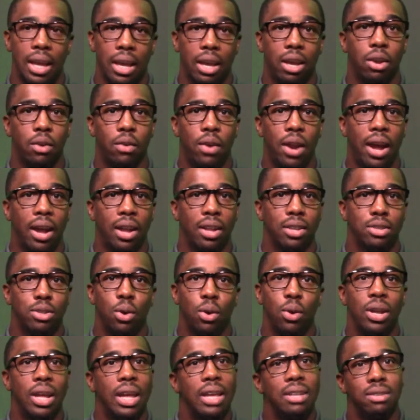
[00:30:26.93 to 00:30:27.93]
Correct.
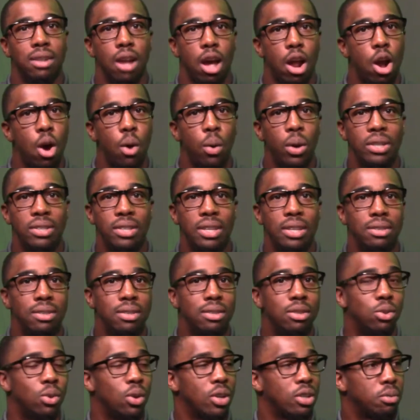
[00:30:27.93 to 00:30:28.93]
So it's not always easy
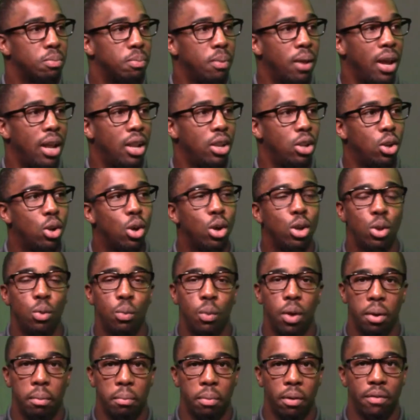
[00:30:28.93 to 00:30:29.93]
to explain. You
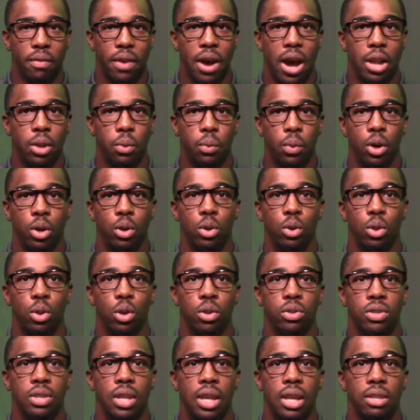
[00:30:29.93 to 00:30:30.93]
want to provide, you want to do
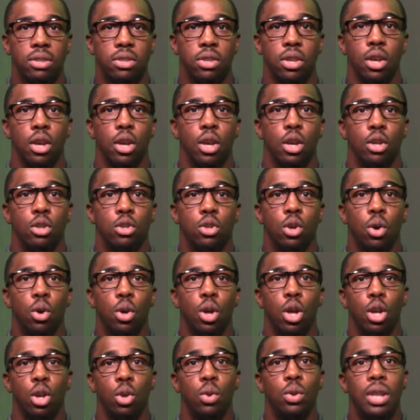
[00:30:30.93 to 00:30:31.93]
those things. So
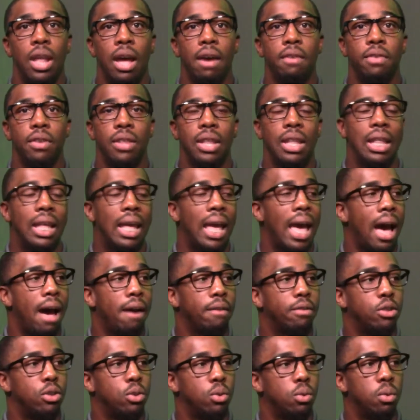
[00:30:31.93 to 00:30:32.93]
you definitely
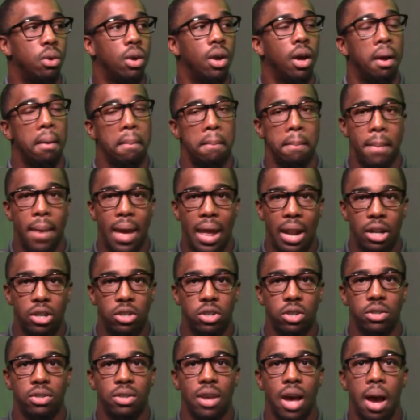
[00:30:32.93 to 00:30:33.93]
have to manage
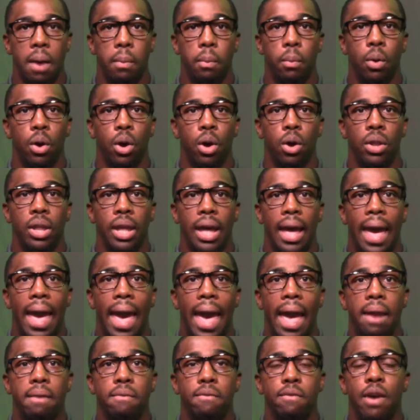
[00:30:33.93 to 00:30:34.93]
your time well
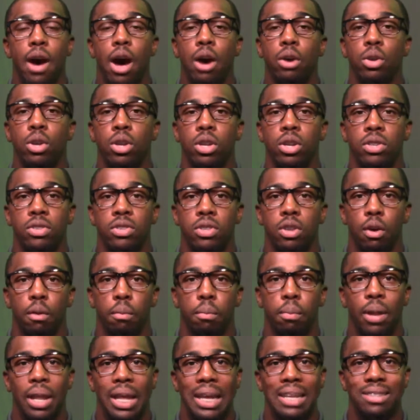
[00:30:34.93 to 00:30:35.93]
and value yourself.
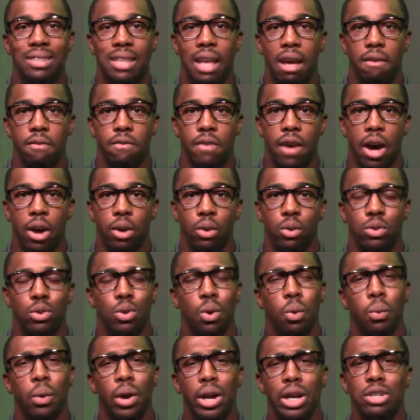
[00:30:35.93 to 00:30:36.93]
Place that value.
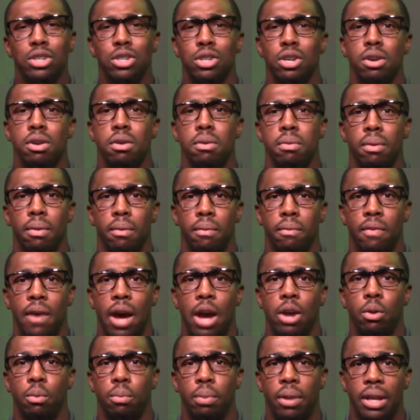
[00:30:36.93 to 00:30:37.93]
So where's your
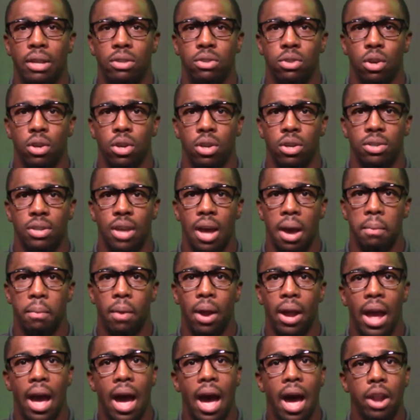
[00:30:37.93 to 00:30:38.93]
value placed on your time,
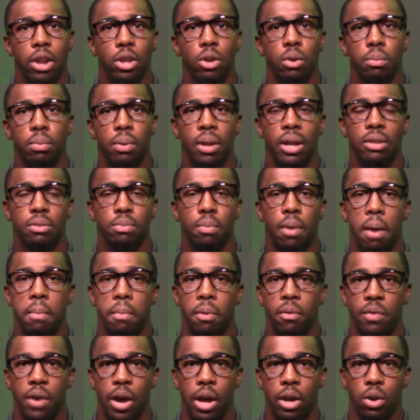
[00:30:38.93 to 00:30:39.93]
right? How do you place
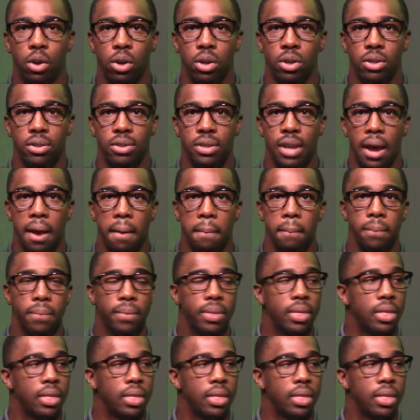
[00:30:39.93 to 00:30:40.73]
proper value on your time?